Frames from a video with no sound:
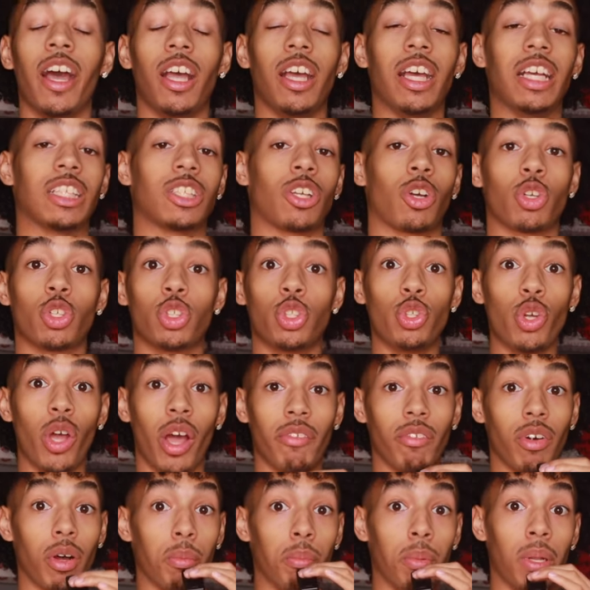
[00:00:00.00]
As long as you
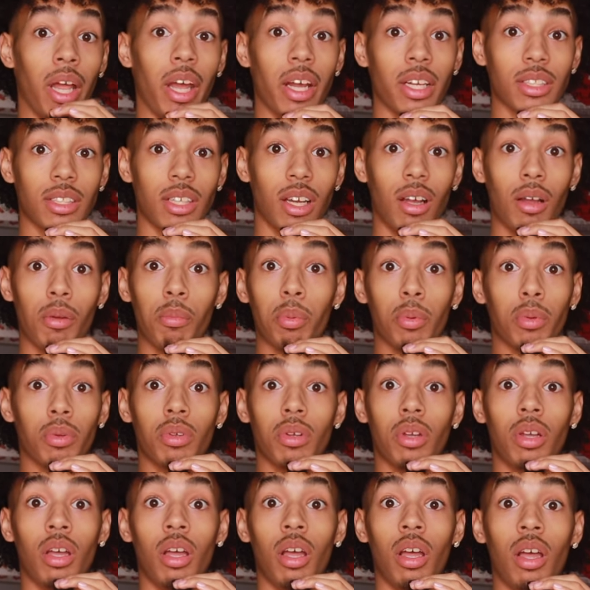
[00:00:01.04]
have a black top
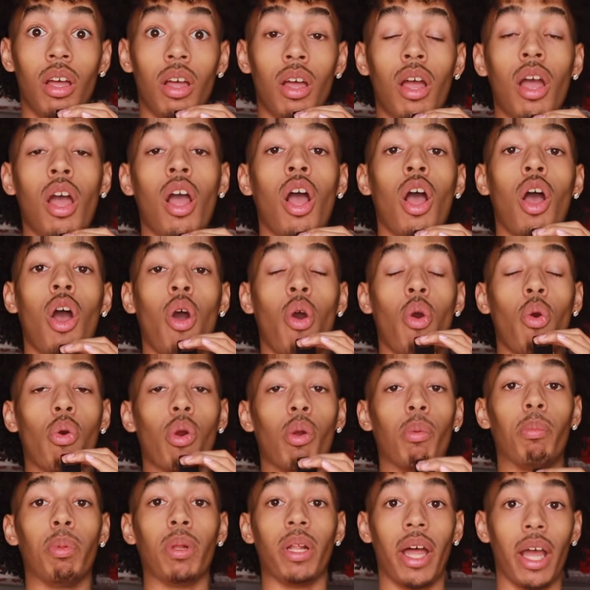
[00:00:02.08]

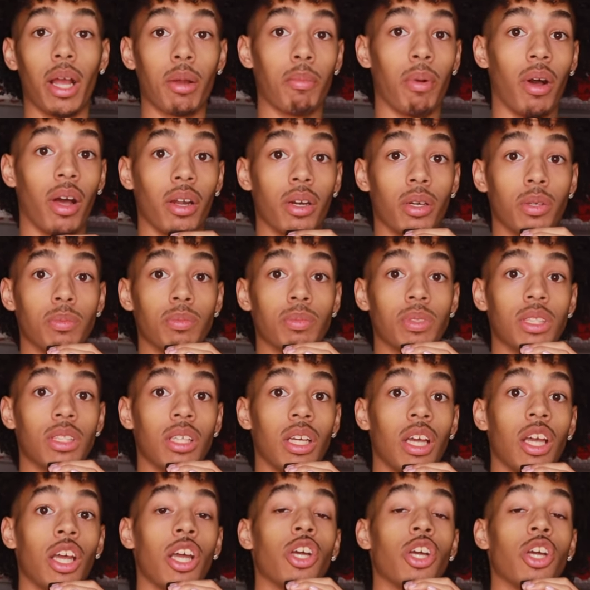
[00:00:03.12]
or black bottoms,